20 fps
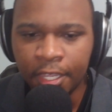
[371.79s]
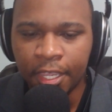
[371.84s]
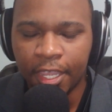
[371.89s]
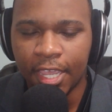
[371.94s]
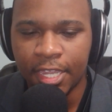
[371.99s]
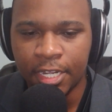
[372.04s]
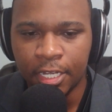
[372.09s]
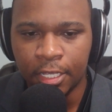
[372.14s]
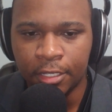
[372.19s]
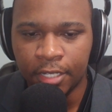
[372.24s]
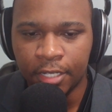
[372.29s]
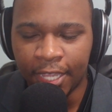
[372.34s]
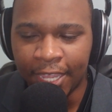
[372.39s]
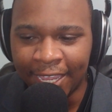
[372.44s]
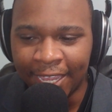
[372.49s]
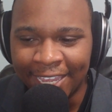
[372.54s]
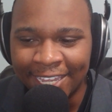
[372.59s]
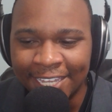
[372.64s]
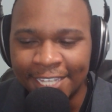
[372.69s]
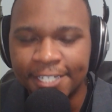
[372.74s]
And then,
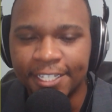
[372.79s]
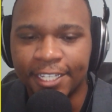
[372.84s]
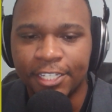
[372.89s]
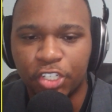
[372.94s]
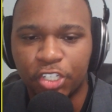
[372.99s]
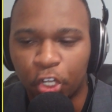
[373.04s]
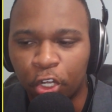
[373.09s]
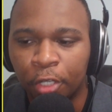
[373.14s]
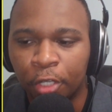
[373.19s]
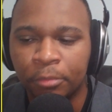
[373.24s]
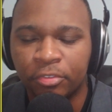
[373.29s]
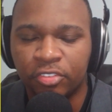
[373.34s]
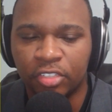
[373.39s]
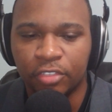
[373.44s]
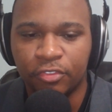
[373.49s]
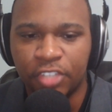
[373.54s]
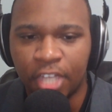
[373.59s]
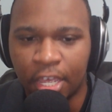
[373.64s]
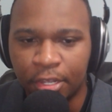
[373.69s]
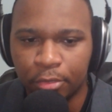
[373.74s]
and in terms
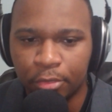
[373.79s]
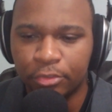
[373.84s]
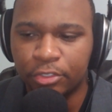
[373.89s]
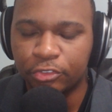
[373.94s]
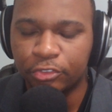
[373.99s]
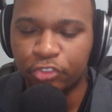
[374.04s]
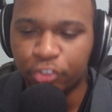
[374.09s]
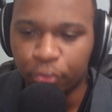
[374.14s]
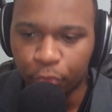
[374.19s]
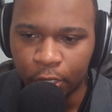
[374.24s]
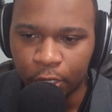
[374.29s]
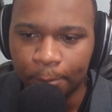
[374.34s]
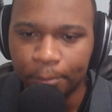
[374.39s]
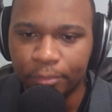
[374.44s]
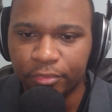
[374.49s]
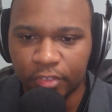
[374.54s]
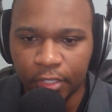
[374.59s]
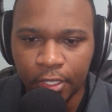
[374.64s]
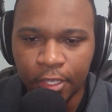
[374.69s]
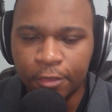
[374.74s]
of Donald
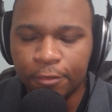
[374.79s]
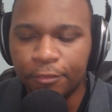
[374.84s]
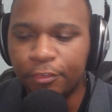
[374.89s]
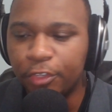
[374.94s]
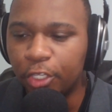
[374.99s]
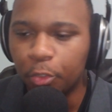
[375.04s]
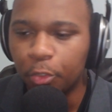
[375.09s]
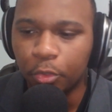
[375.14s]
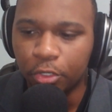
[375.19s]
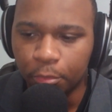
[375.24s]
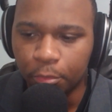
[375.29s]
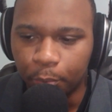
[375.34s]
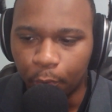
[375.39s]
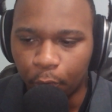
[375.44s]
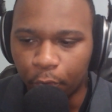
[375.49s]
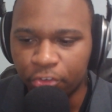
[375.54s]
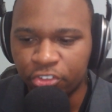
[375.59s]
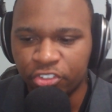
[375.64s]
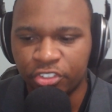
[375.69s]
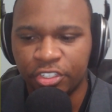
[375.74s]
Trump's view on
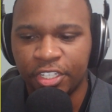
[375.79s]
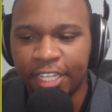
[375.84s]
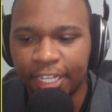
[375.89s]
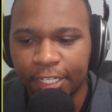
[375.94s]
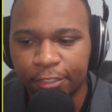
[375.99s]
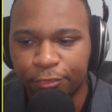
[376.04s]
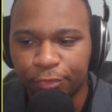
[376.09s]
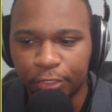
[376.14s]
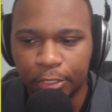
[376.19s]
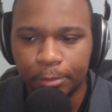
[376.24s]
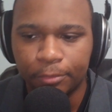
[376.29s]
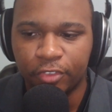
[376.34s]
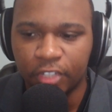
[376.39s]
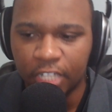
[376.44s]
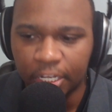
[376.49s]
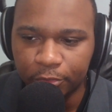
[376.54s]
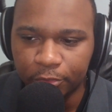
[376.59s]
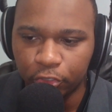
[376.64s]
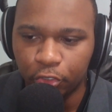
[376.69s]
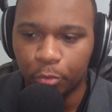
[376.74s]
abortion, he has
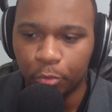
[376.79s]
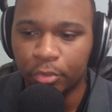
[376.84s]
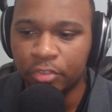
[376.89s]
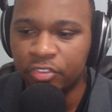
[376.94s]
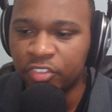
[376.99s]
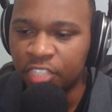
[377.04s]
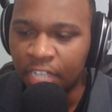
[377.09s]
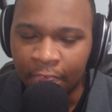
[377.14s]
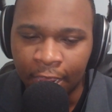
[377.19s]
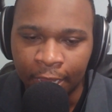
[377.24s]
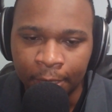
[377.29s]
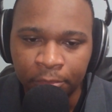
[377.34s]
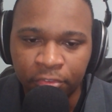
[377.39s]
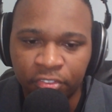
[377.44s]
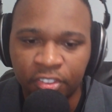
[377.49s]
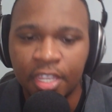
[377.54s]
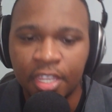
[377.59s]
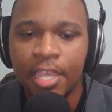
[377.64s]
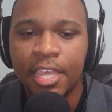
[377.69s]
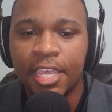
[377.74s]
flip-flopped numerous times.
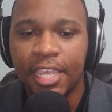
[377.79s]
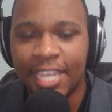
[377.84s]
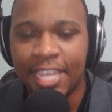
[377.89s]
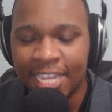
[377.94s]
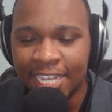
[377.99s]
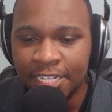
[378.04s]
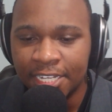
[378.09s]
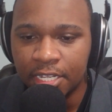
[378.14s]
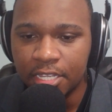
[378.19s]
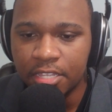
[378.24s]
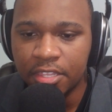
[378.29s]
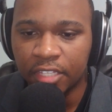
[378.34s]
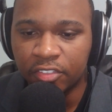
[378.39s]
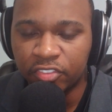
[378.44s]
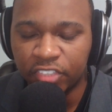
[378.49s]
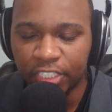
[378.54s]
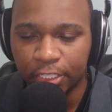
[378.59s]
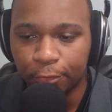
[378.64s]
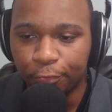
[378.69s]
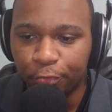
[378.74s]
In the
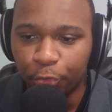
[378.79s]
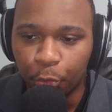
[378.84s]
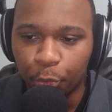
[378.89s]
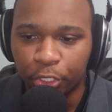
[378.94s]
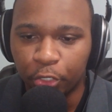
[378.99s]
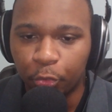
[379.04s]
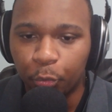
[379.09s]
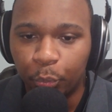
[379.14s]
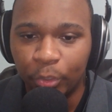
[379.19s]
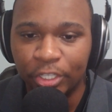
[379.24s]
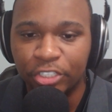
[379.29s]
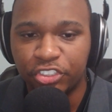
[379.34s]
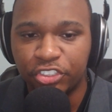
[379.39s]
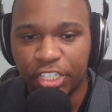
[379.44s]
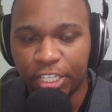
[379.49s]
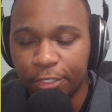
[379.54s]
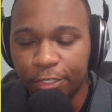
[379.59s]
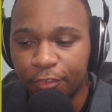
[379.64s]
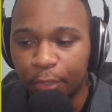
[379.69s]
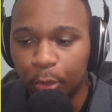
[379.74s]
state of Florida, which
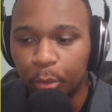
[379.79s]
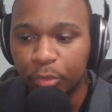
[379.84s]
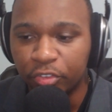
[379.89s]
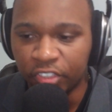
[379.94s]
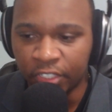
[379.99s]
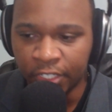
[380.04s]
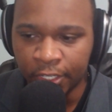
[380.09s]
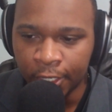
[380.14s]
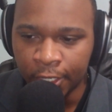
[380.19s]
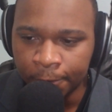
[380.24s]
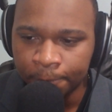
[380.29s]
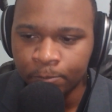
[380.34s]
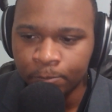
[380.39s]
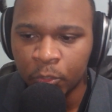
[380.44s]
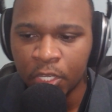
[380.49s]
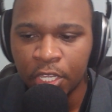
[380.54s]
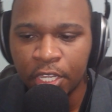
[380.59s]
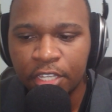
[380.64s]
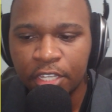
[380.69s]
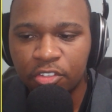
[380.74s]
he votes in,
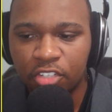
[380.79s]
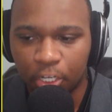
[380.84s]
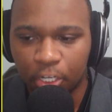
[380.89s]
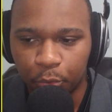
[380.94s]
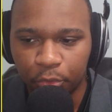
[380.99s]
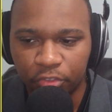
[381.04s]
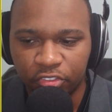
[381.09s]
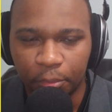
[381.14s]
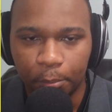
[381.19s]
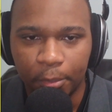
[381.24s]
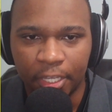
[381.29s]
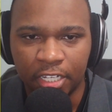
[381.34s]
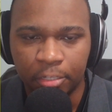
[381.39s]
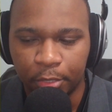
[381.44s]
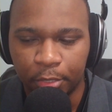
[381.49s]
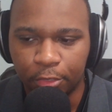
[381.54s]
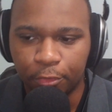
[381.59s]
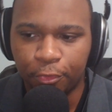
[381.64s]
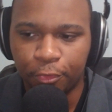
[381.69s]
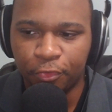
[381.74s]
there was
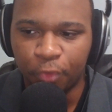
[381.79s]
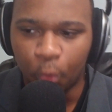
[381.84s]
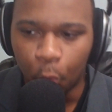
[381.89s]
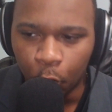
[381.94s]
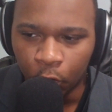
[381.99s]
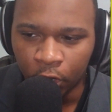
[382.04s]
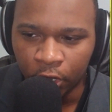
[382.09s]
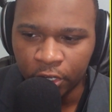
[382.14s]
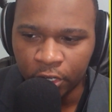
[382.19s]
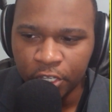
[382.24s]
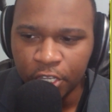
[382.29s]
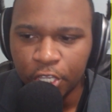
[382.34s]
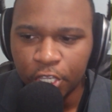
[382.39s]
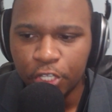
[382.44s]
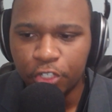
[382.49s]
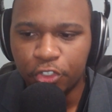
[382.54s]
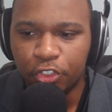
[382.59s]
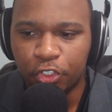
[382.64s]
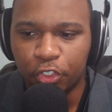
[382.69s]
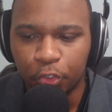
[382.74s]
Amendment 4
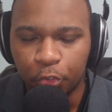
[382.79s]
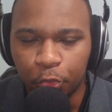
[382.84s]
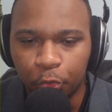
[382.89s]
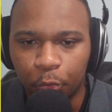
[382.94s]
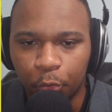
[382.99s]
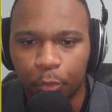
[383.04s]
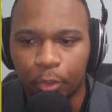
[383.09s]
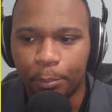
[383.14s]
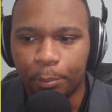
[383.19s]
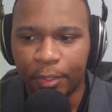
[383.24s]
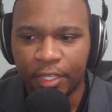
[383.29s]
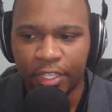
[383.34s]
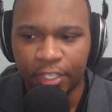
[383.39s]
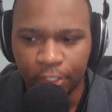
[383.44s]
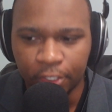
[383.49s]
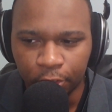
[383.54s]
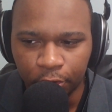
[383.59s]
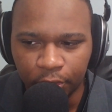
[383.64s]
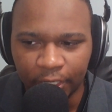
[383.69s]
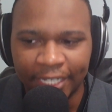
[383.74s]
to
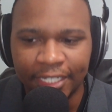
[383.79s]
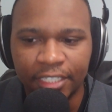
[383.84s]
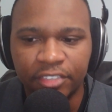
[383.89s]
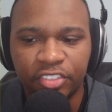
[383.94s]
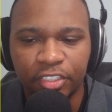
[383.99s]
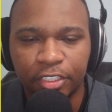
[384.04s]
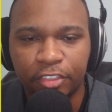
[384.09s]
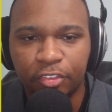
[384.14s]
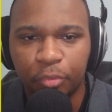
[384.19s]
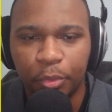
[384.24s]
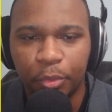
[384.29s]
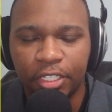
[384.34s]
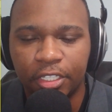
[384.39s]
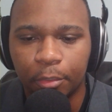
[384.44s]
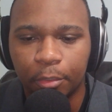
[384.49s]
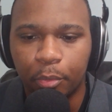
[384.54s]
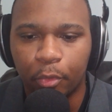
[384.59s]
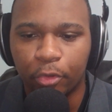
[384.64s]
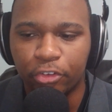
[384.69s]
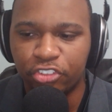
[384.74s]
repeal a 6-week
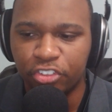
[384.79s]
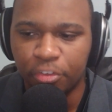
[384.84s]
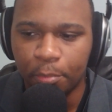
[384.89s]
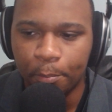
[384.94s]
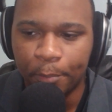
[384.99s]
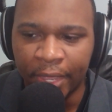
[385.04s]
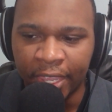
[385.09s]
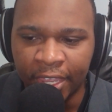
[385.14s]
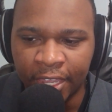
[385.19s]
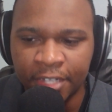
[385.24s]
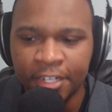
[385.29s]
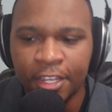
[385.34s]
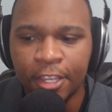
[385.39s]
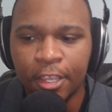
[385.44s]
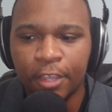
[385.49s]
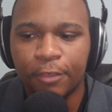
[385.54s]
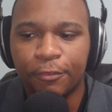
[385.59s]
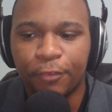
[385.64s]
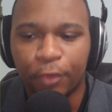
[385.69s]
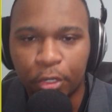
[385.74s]
abortion ban.
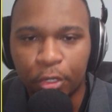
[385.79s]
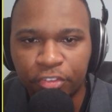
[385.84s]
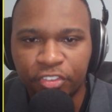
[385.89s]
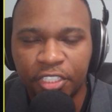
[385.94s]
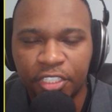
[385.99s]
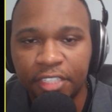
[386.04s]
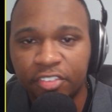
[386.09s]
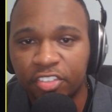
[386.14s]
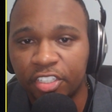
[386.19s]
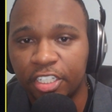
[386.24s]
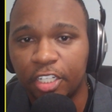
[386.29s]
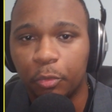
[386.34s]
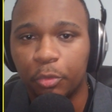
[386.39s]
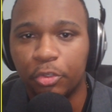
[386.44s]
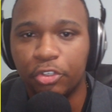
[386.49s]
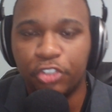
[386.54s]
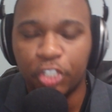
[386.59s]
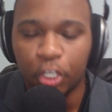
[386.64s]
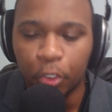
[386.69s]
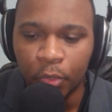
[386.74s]
First, he said he
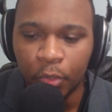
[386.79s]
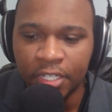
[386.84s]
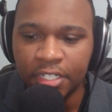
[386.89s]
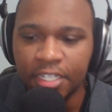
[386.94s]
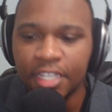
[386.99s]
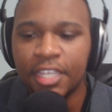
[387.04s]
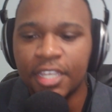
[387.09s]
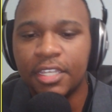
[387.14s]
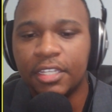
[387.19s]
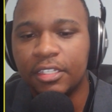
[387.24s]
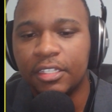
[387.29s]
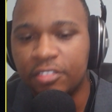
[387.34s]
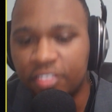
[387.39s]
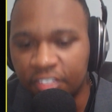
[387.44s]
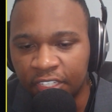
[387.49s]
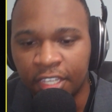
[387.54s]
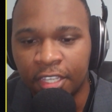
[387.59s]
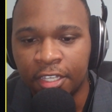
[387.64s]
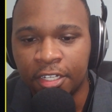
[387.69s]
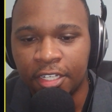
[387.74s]
would do it.
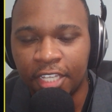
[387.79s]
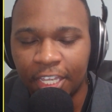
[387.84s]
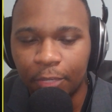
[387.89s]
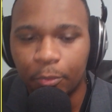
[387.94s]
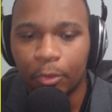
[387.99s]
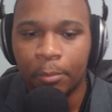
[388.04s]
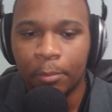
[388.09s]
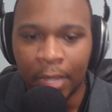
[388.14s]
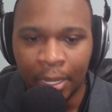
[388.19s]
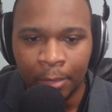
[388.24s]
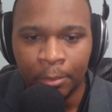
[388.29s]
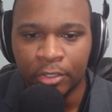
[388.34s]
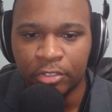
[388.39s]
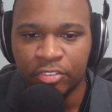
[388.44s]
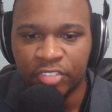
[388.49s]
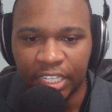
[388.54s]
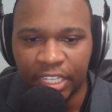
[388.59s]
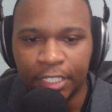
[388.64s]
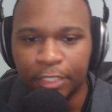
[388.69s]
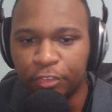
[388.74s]
Then he remembers
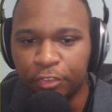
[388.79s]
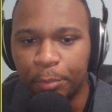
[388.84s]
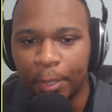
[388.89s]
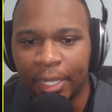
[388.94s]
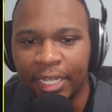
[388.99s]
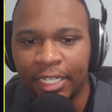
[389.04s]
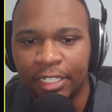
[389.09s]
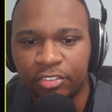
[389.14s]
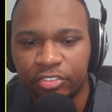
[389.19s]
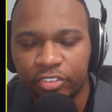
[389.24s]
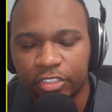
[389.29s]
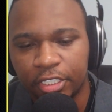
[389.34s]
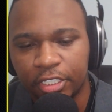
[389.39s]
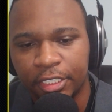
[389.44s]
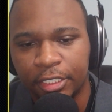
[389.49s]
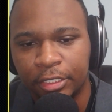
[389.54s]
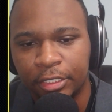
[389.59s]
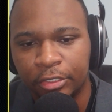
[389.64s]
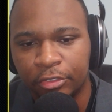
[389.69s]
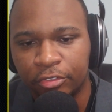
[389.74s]
that his base
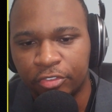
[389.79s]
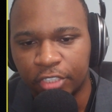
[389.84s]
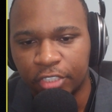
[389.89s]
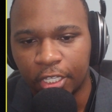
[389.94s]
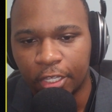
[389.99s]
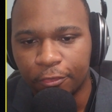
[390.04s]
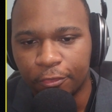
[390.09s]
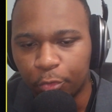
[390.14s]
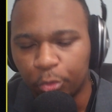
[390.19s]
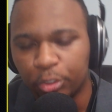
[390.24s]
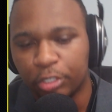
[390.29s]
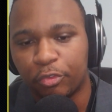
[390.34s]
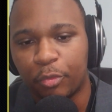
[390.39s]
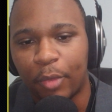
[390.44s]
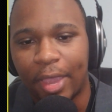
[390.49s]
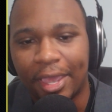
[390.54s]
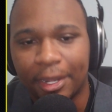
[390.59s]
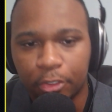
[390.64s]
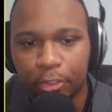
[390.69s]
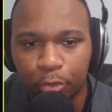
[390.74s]
is full of
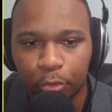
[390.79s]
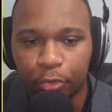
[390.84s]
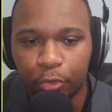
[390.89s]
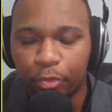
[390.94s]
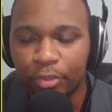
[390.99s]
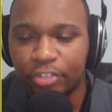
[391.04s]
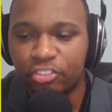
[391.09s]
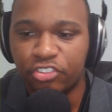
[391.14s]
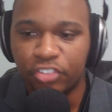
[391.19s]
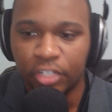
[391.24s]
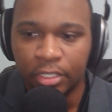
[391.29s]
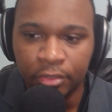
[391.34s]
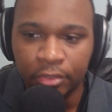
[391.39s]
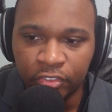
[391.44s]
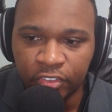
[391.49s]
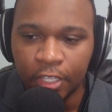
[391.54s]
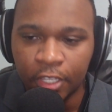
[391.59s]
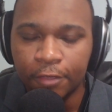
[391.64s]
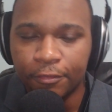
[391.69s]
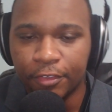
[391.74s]
radical
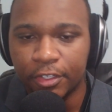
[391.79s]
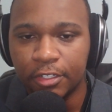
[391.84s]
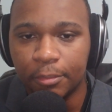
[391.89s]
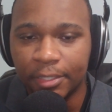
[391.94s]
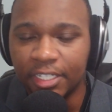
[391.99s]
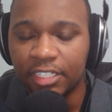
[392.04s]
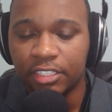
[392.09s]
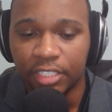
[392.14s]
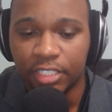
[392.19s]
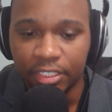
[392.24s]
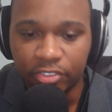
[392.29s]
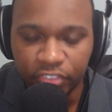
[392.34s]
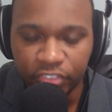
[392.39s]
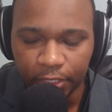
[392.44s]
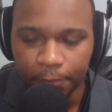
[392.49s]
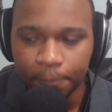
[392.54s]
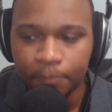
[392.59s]
Christians, fundamentalists.